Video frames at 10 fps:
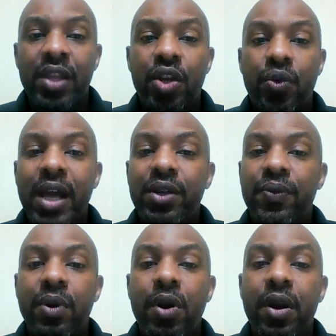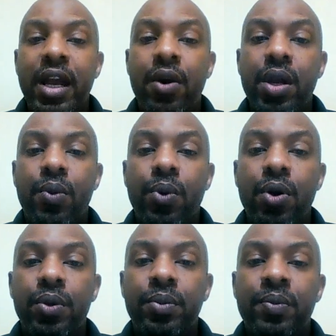The director from her area
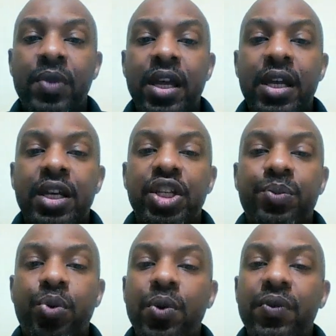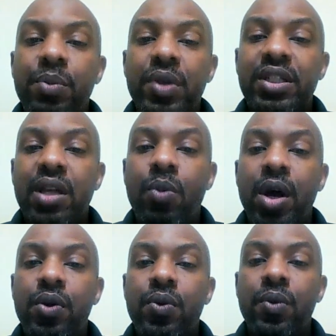wrote, she's proven to be
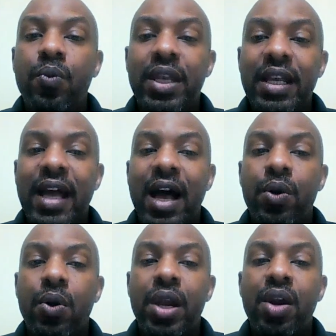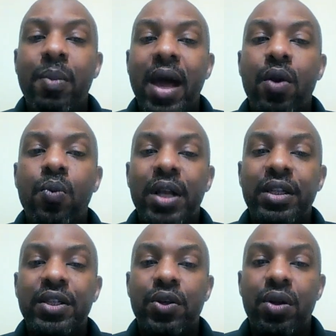someone who we can count on no matter what
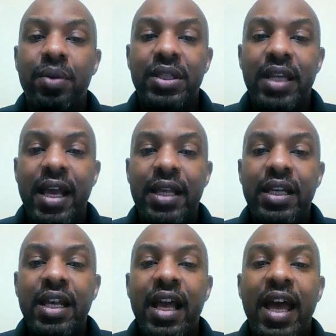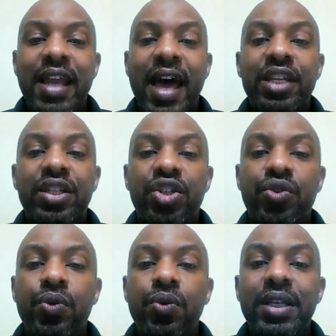the circumstance, and that is the
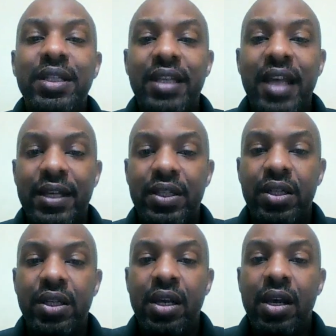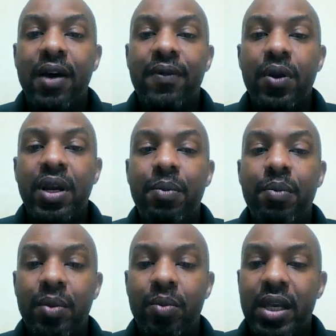truest test of her
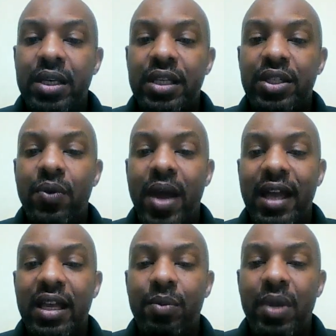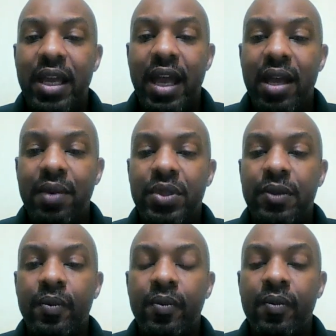commitment to academic games.